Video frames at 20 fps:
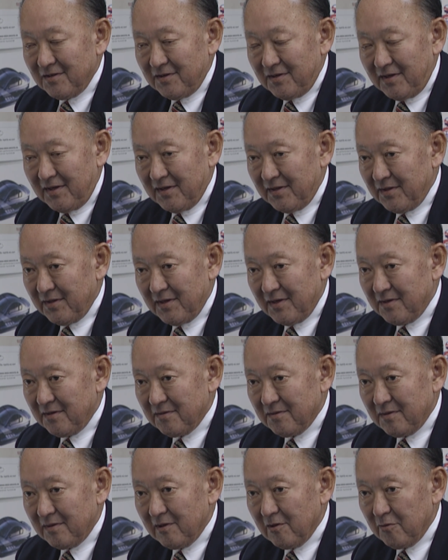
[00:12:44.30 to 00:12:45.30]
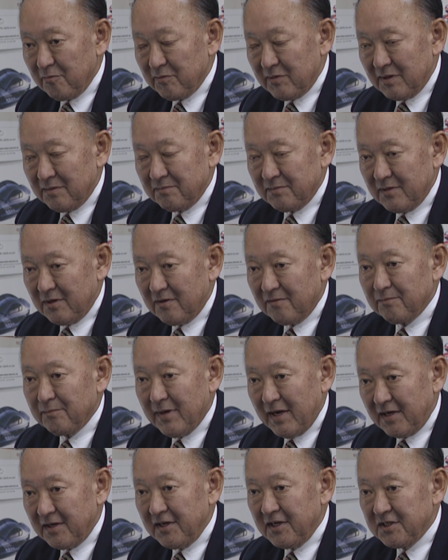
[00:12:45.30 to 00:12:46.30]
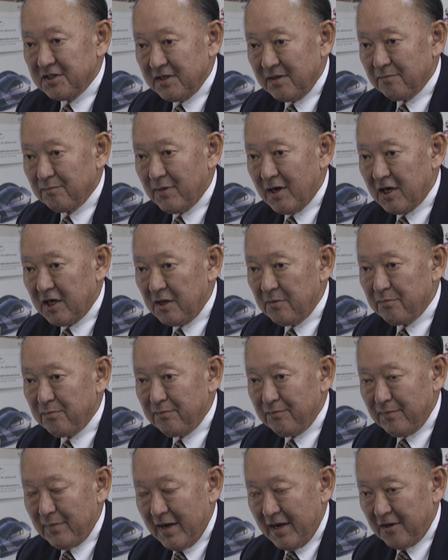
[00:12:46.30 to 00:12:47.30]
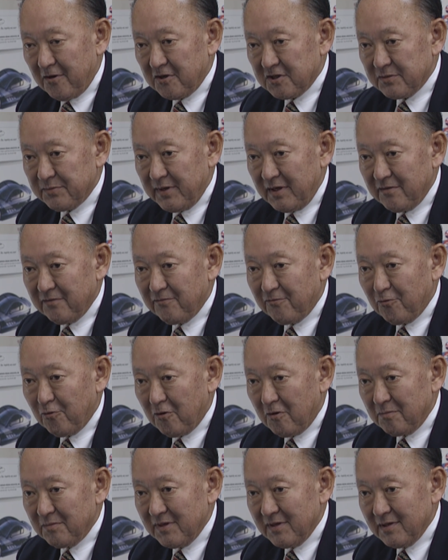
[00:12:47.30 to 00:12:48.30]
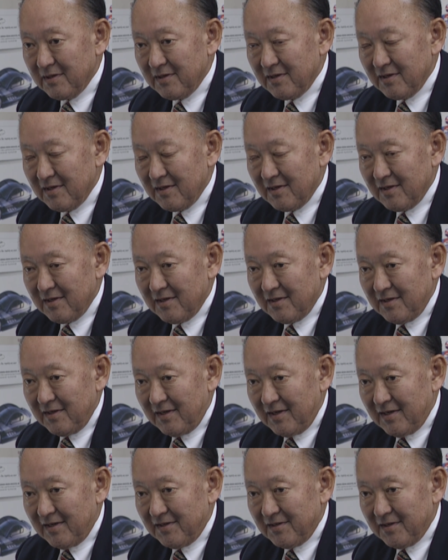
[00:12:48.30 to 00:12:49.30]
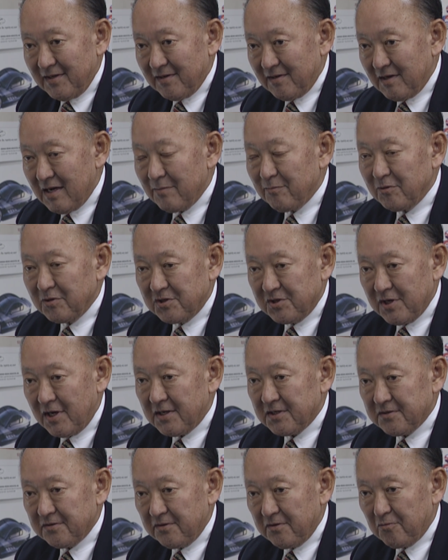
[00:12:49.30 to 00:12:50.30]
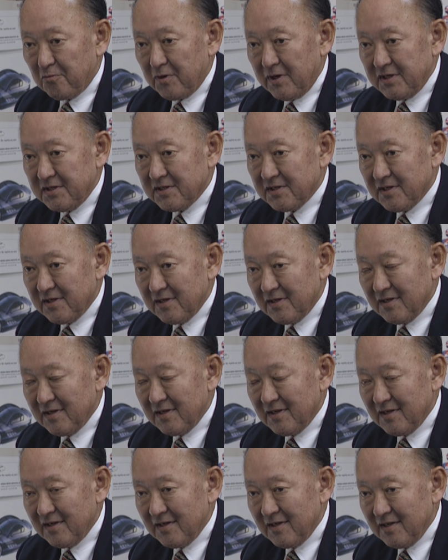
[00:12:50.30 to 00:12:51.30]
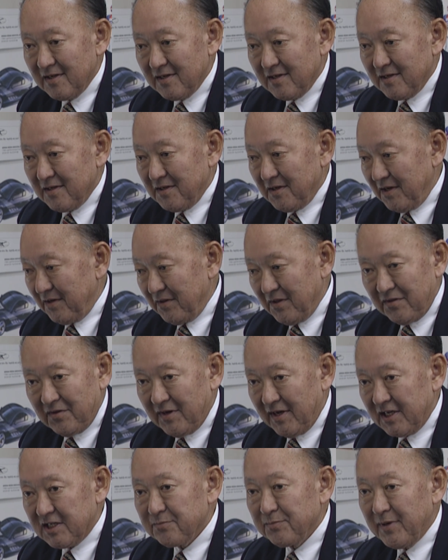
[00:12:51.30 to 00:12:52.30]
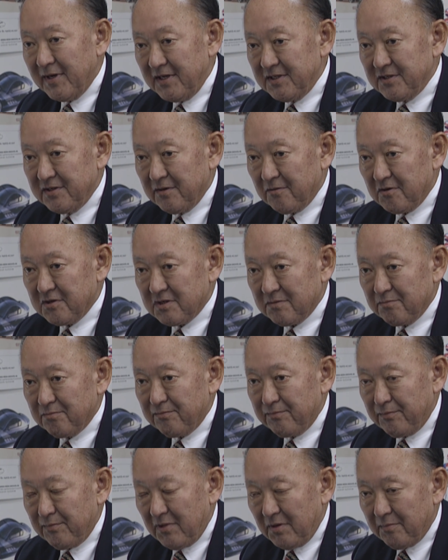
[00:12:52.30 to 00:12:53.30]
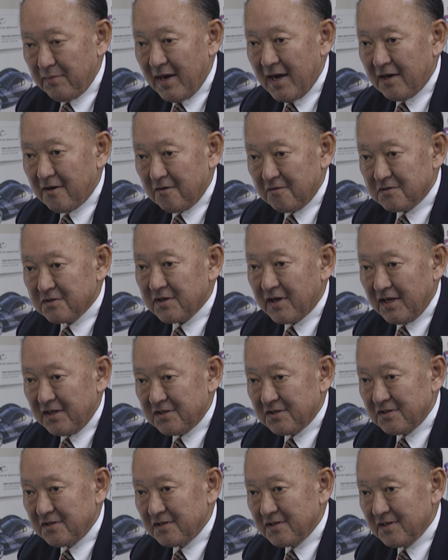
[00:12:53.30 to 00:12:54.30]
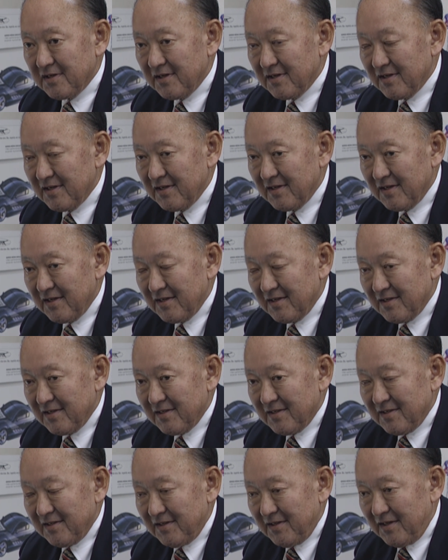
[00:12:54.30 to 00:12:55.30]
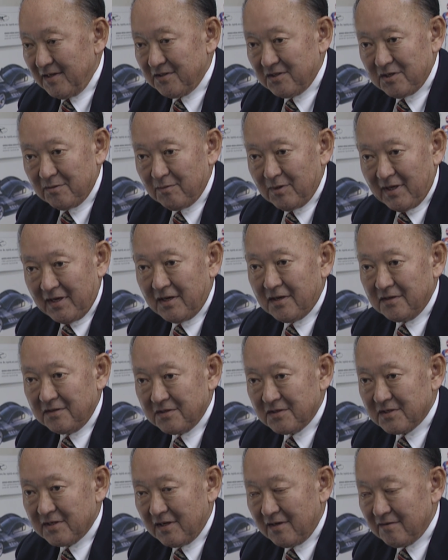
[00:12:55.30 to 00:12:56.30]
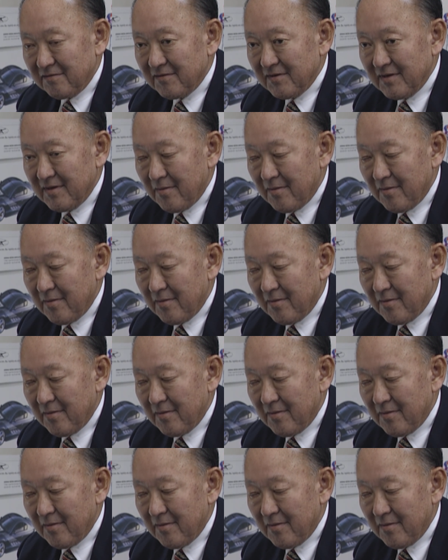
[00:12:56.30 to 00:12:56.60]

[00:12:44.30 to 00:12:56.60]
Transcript: and aluminum or magnesium body panels being formed, and a couple of shots of the race. And then the next page there were some Packard sketches and some Lincoln stuff.